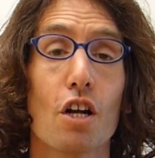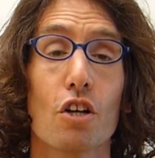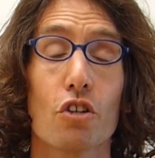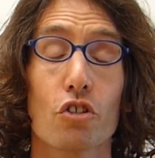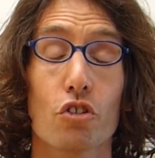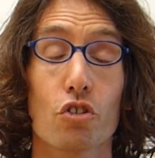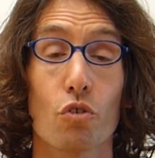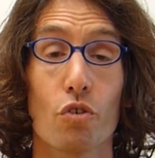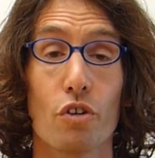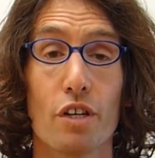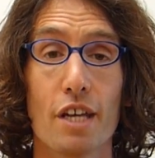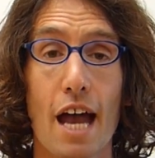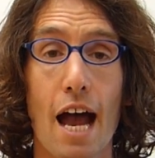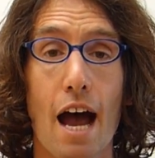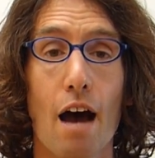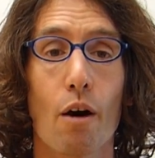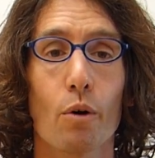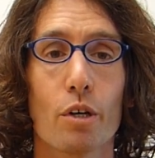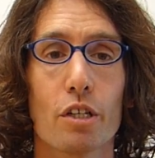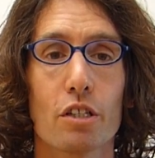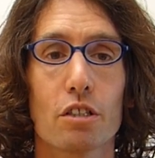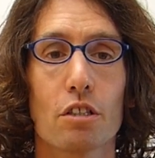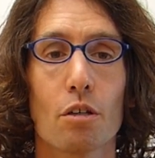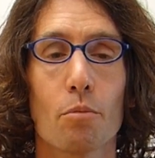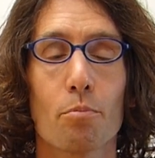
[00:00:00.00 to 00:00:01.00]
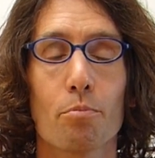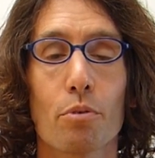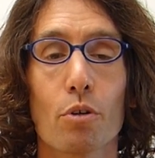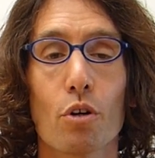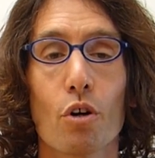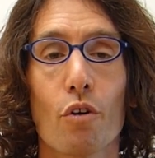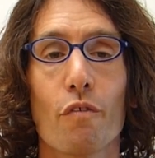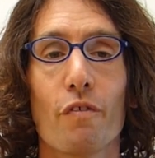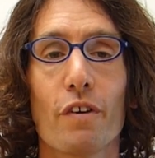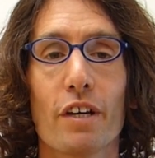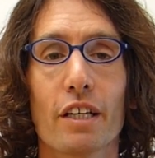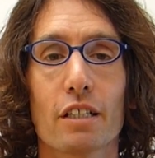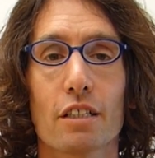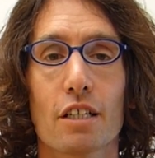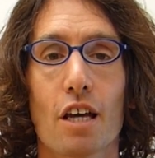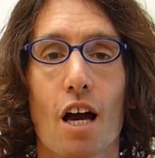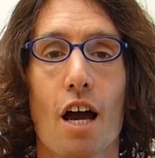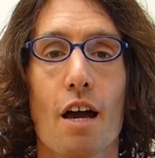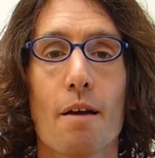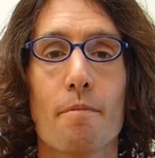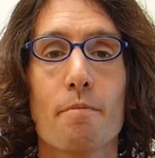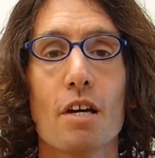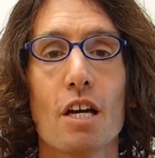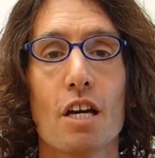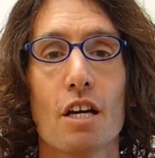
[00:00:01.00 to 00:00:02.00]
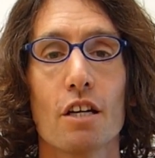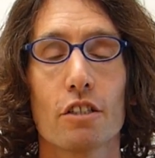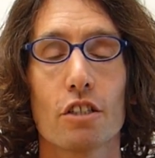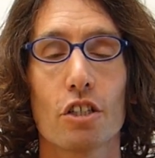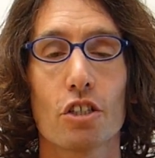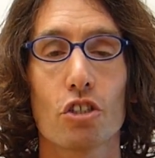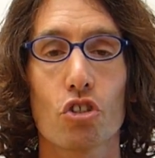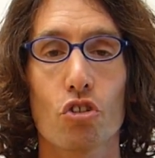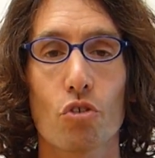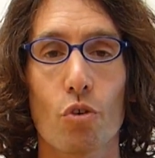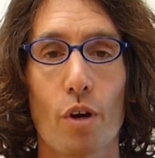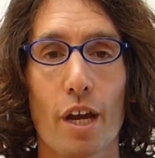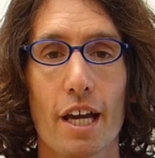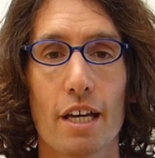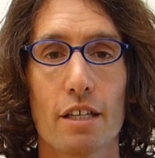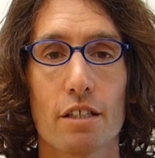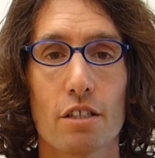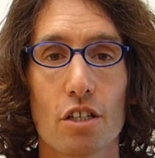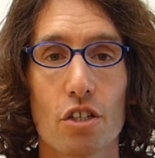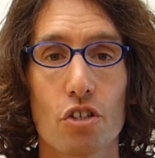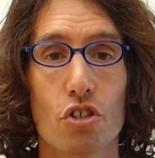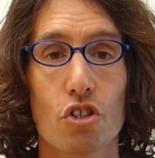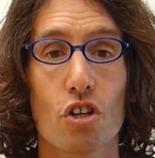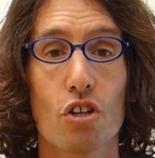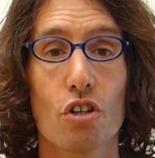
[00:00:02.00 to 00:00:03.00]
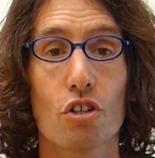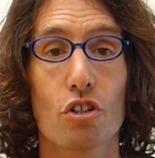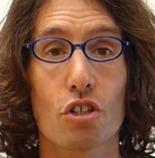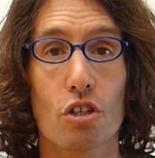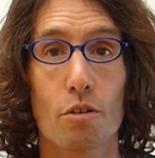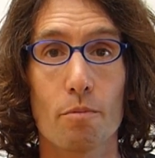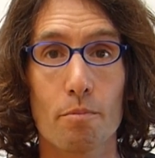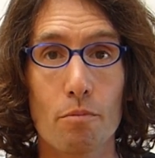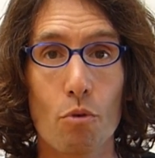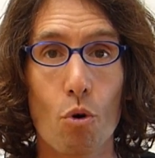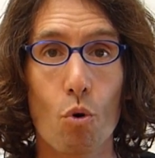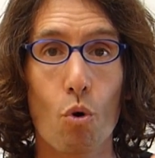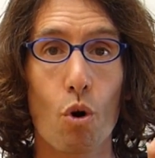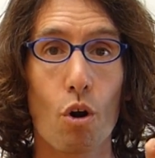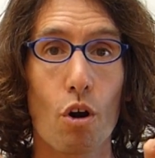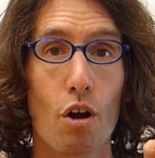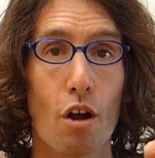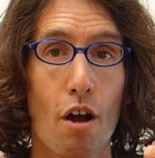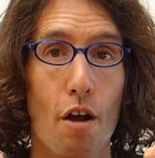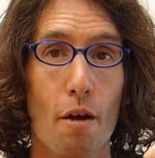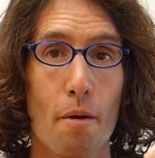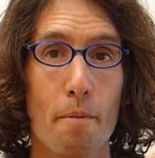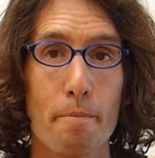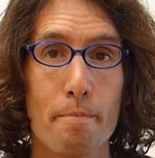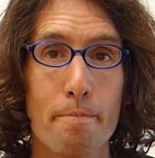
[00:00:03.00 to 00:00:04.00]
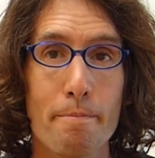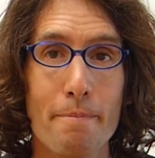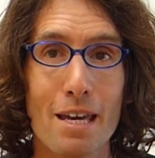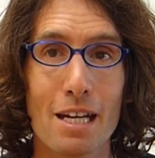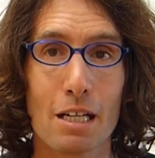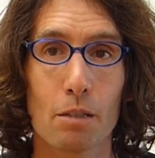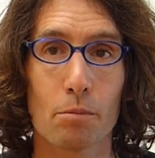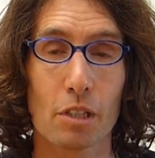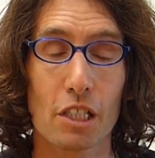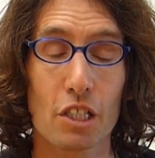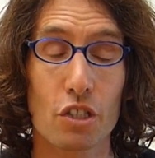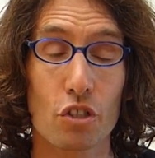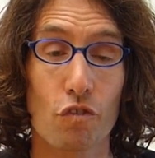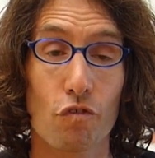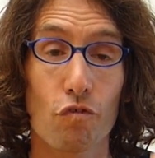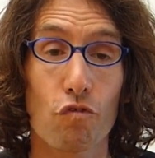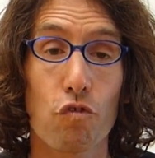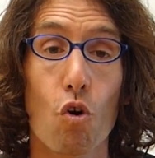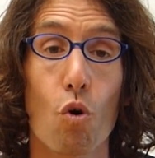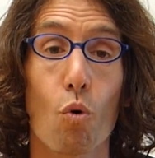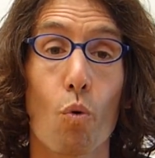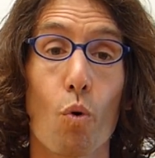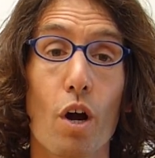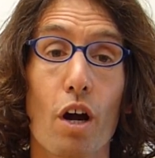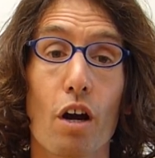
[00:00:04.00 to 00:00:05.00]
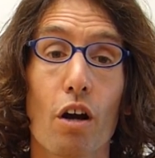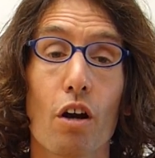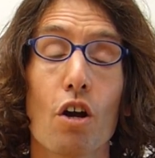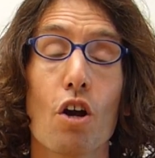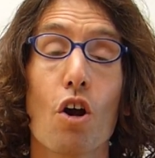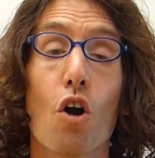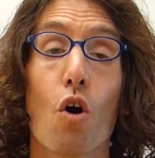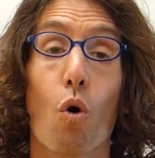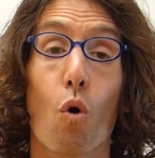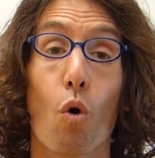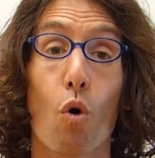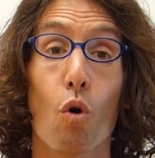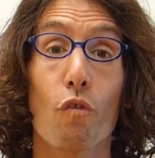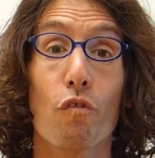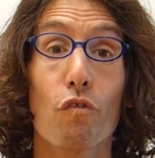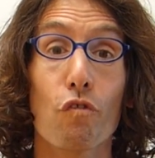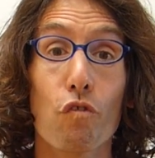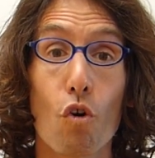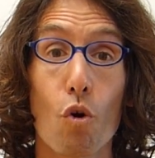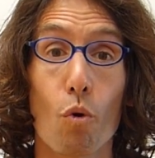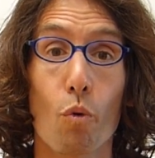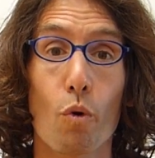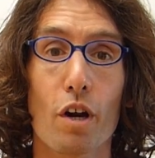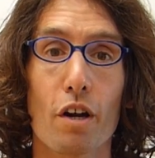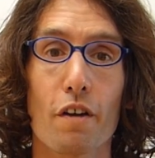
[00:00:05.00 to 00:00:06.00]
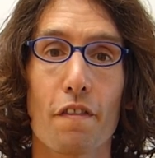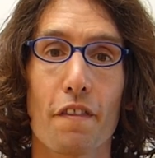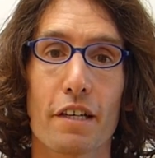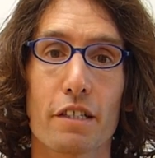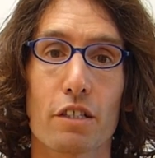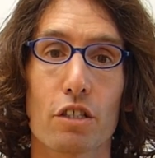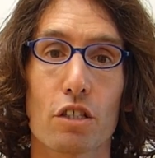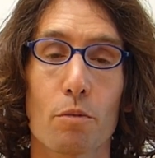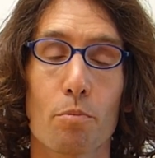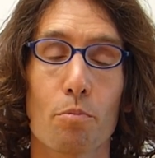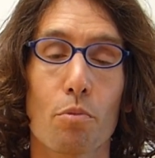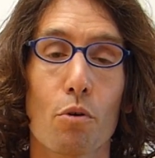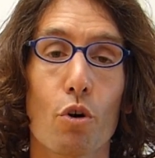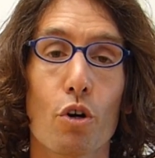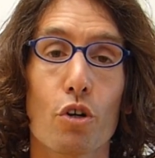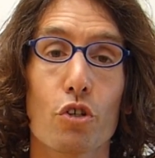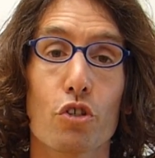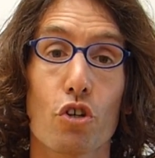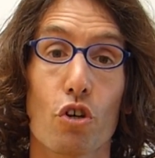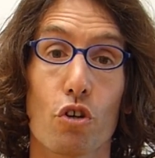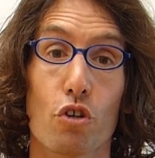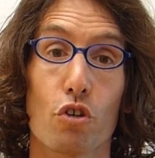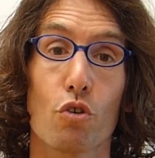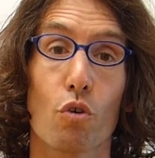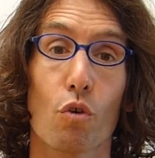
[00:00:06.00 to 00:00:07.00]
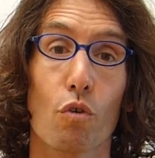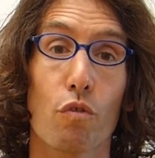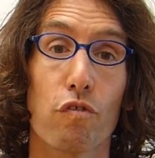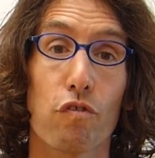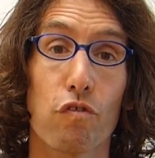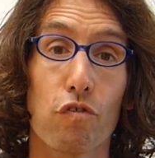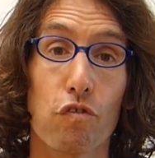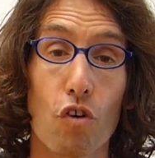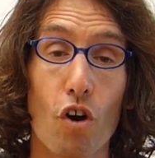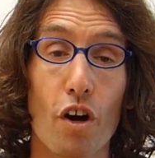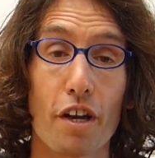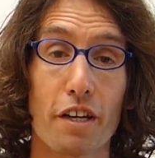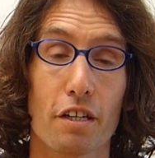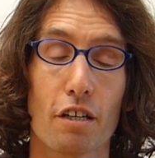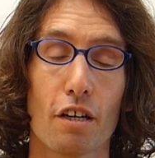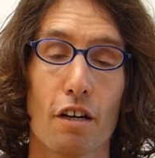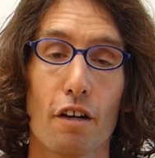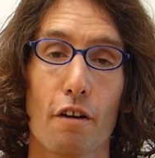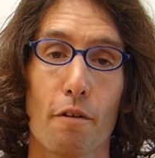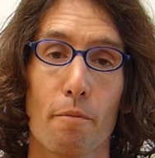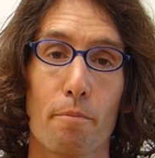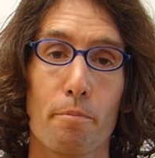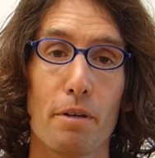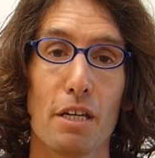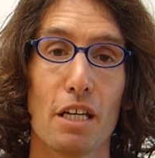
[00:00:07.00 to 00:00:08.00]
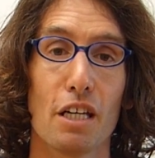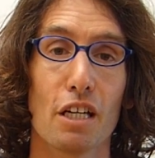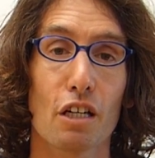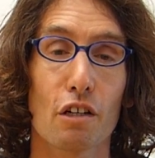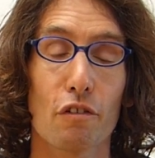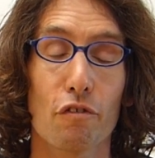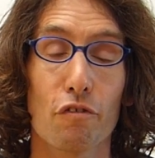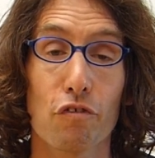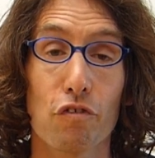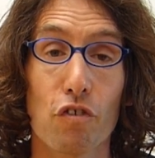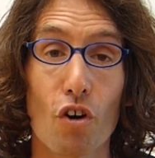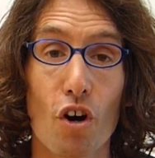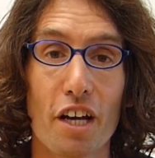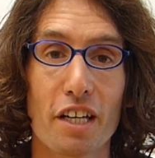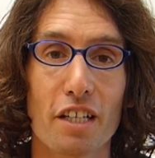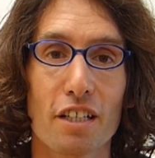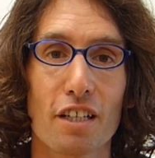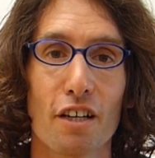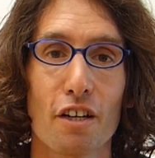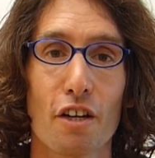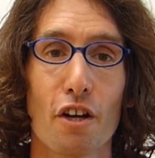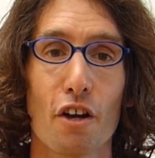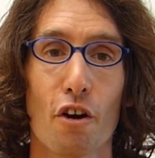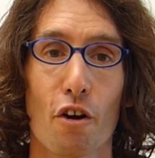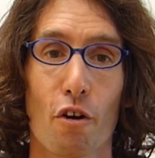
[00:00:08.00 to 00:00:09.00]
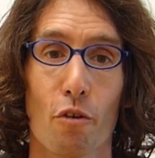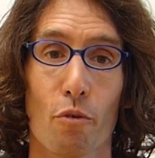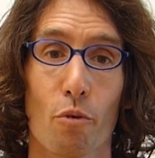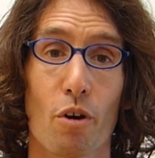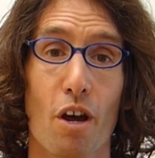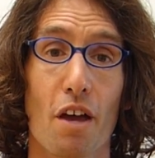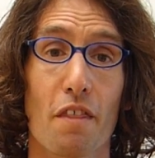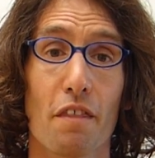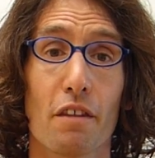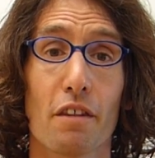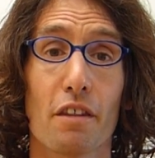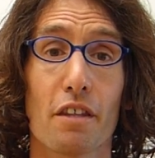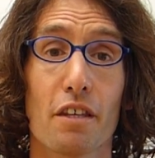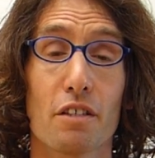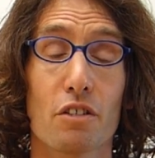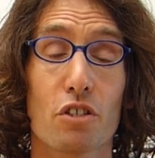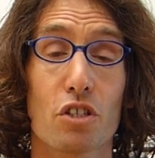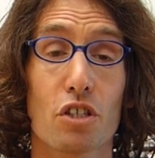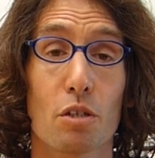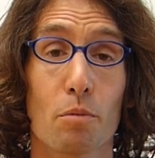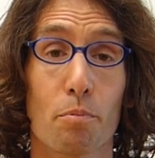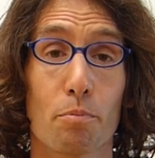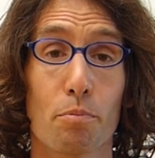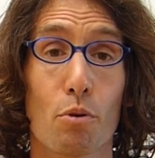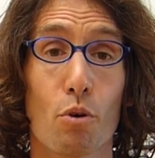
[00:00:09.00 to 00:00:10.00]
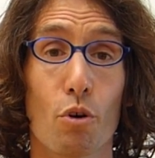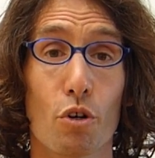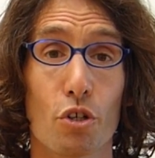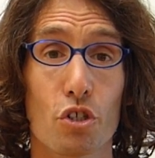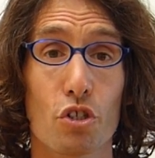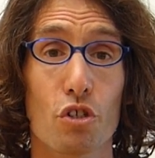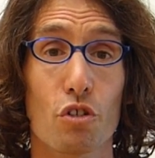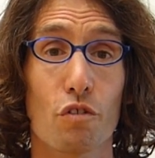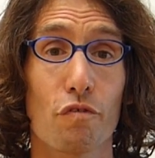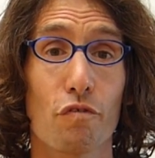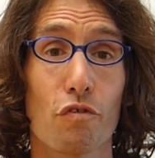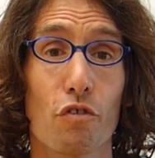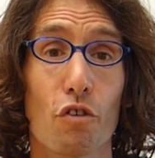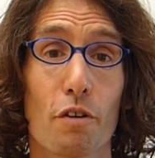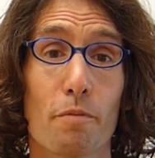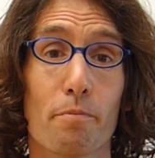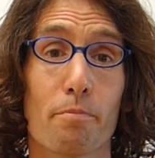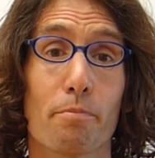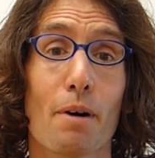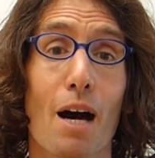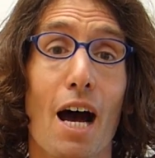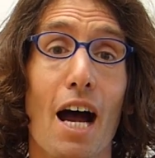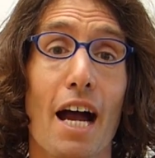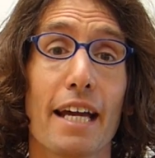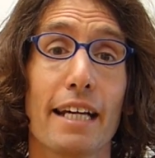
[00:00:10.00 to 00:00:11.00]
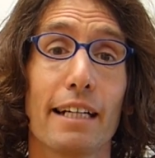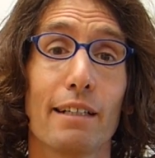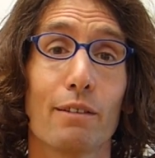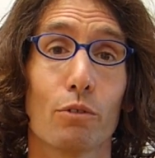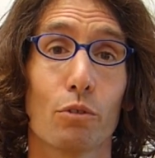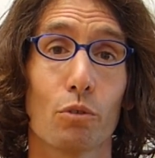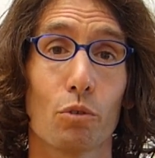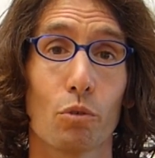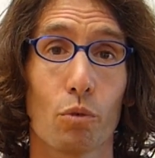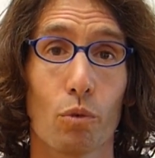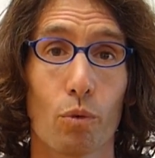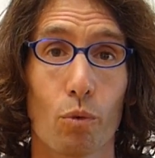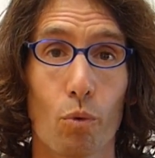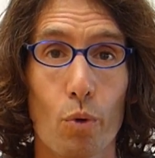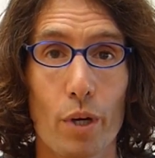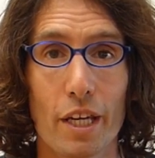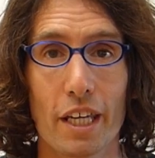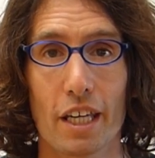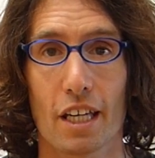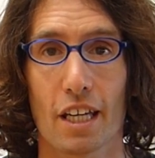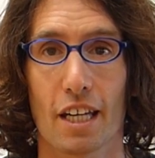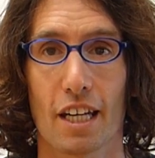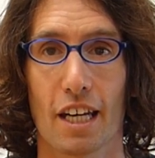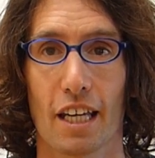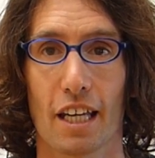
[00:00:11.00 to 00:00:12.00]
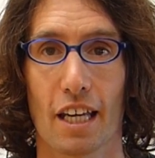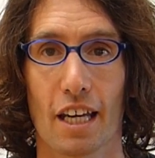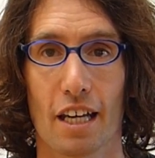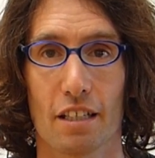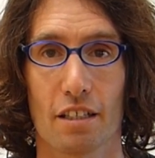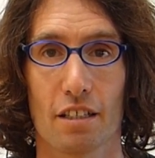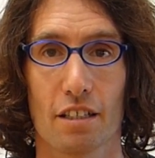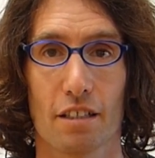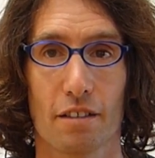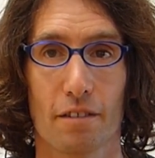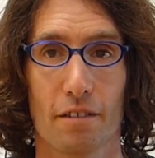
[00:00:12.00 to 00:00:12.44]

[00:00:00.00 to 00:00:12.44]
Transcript: So now is the perfect time to transition to more minimalist footwear, or footwear that supports your foot being a foot rather than supports your foot by weakening it.